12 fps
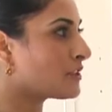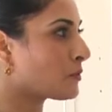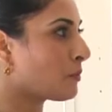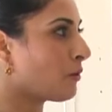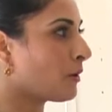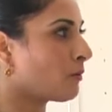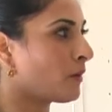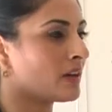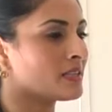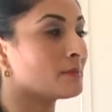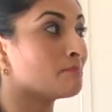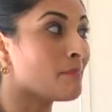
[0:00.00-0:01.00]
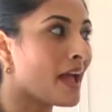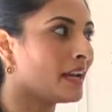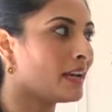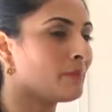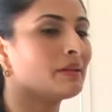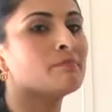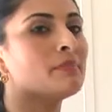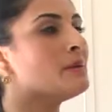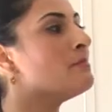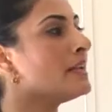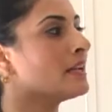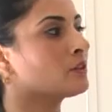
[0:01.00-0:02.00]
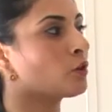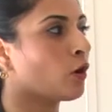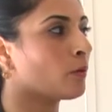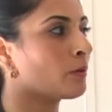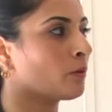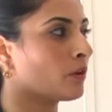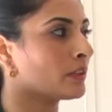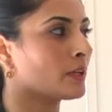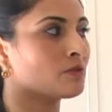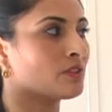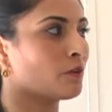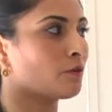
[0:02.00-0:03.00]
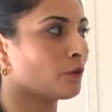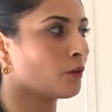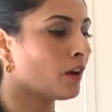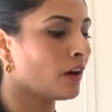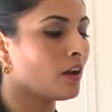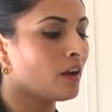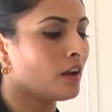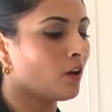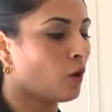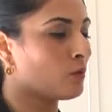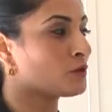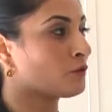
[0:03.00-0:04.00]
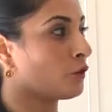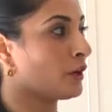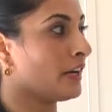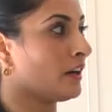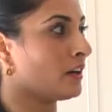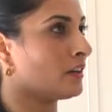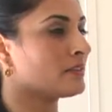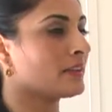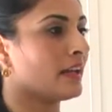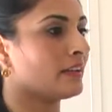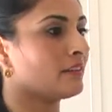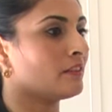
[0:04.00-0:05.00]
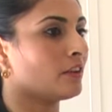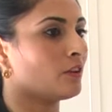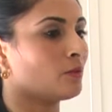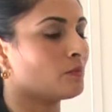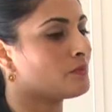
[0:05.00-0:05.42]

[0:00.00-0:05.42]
support, whereas men, I mean, me being in the corporate world, I was there for almost 4 years, and, you know,